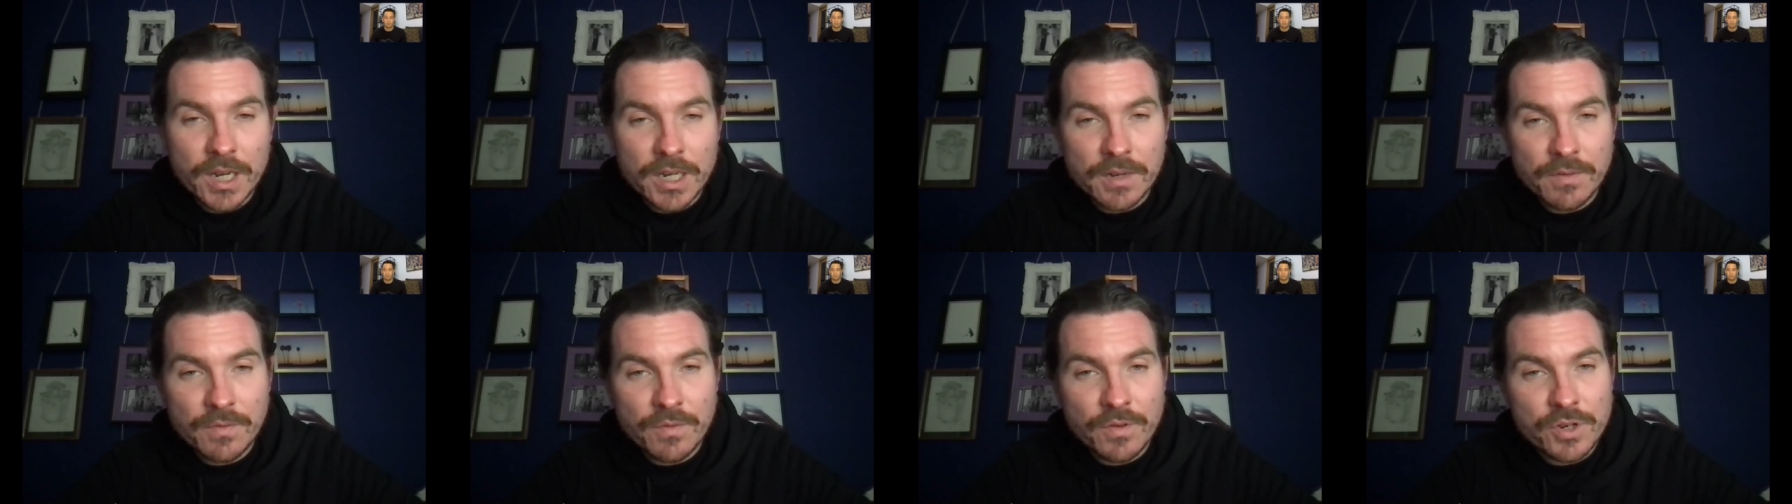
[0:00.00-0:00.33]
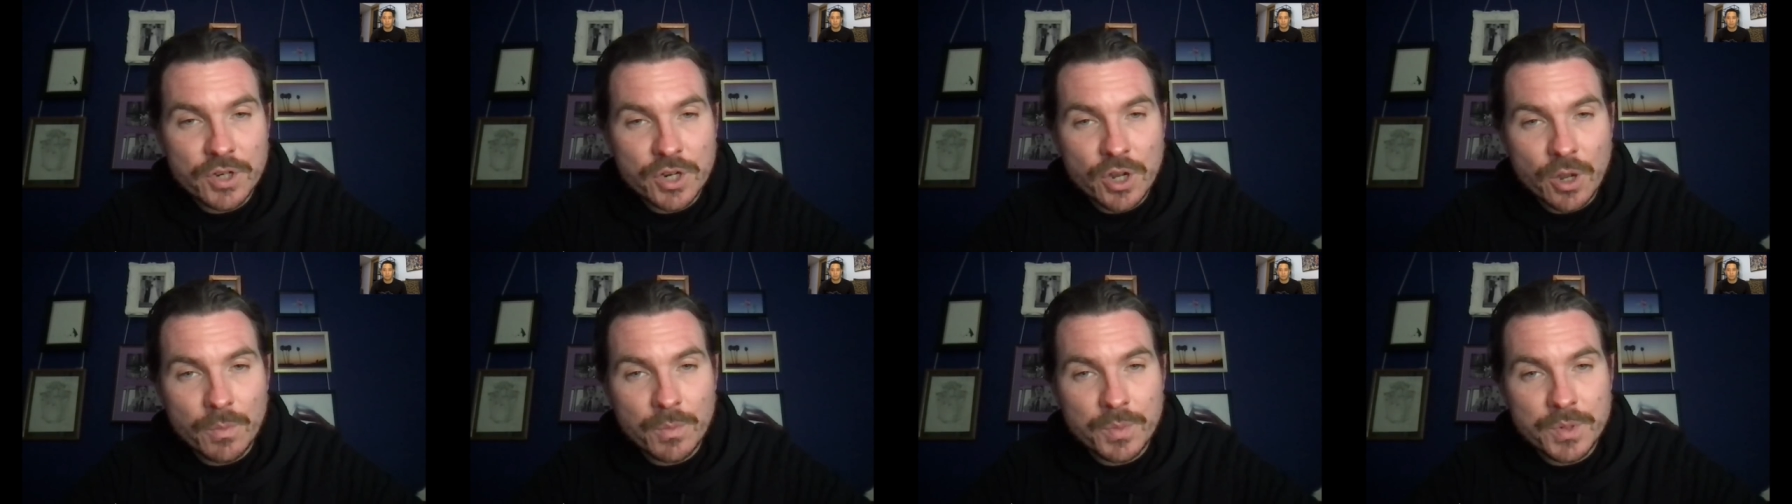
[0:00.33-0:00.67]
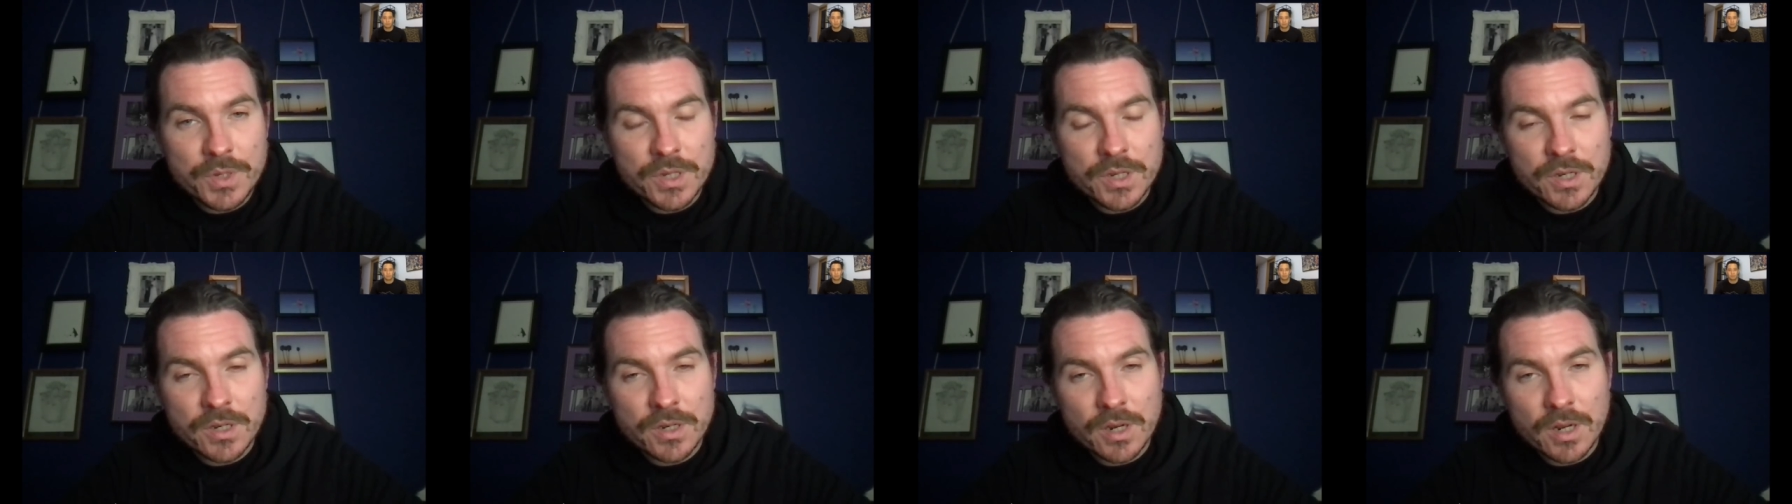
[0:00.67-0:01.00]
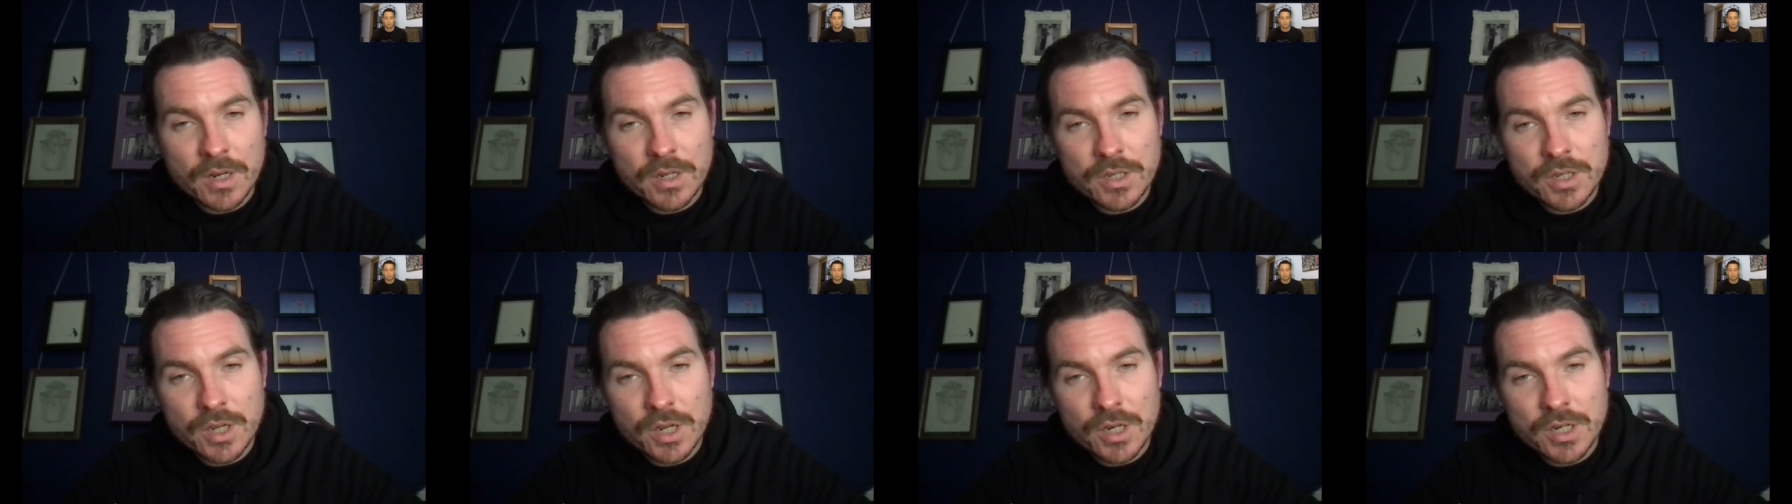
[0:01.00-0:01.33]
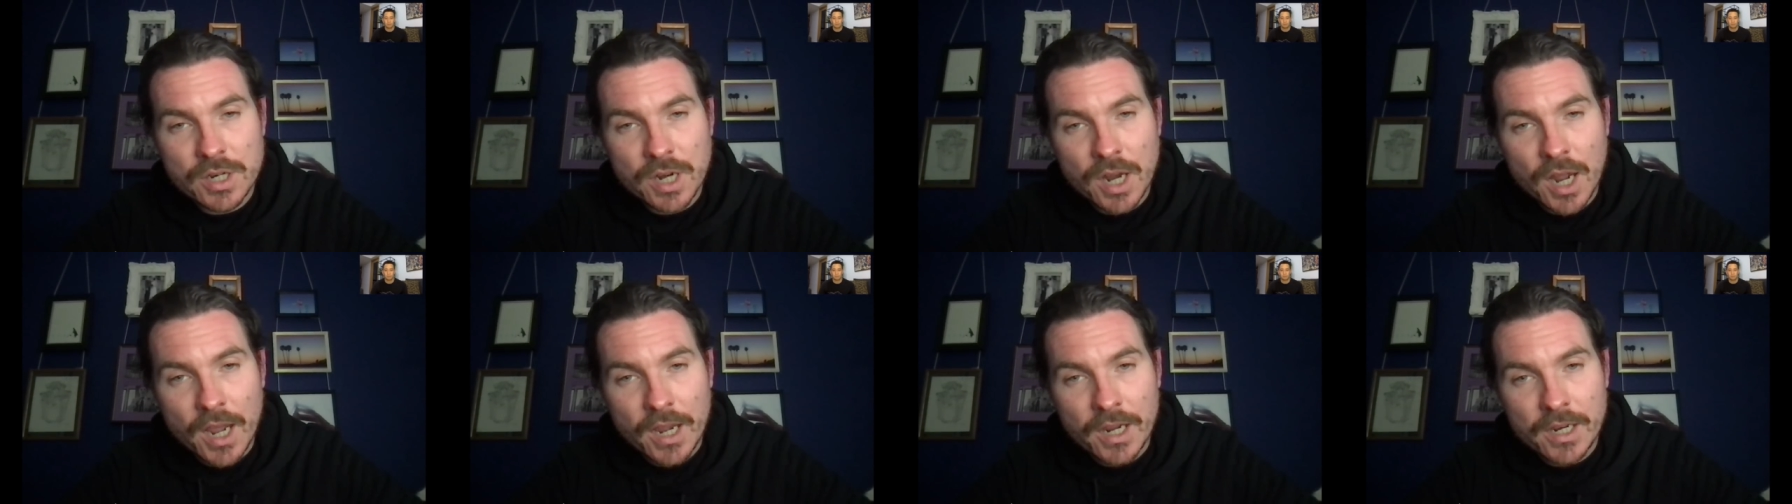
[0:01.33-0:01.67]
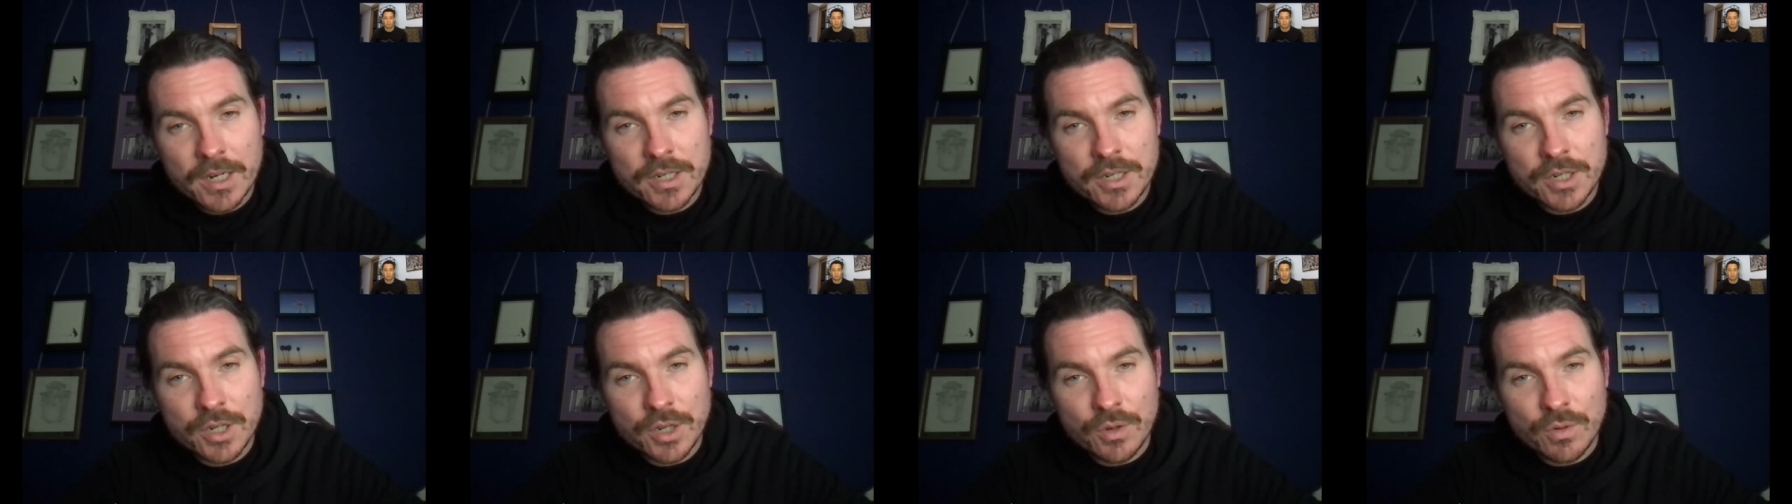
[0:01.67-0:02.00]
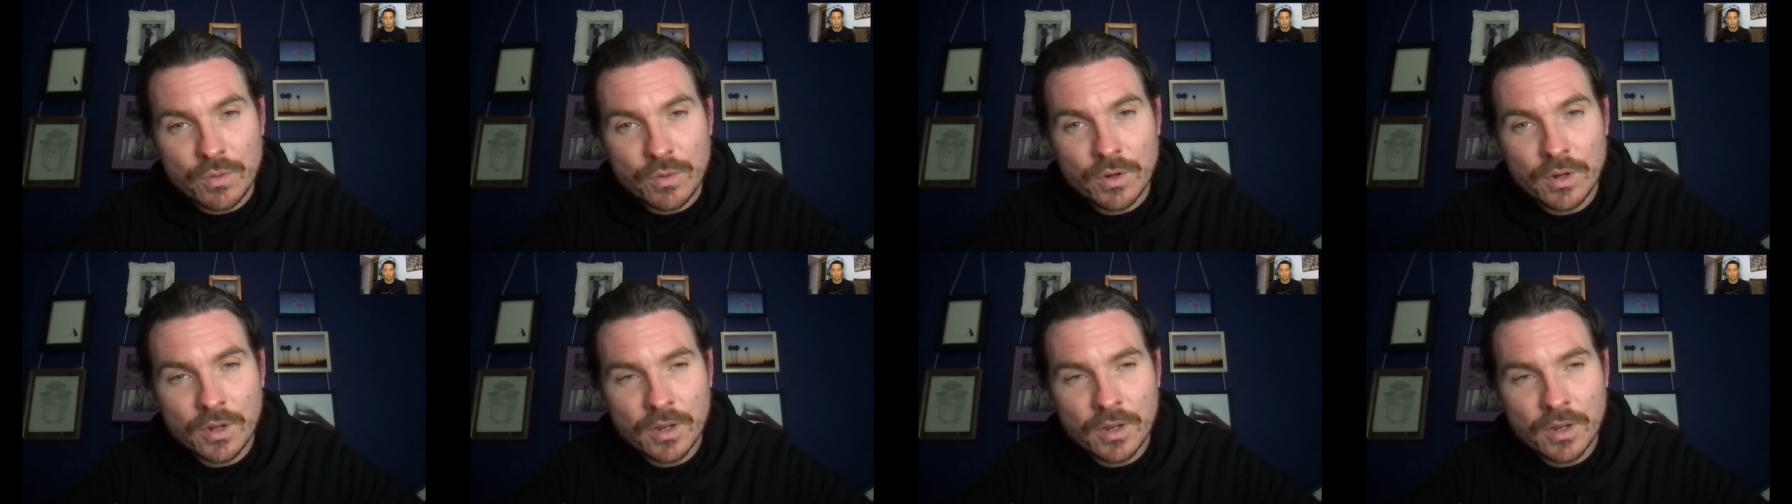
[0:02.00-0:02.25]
different jobs and, and such like, to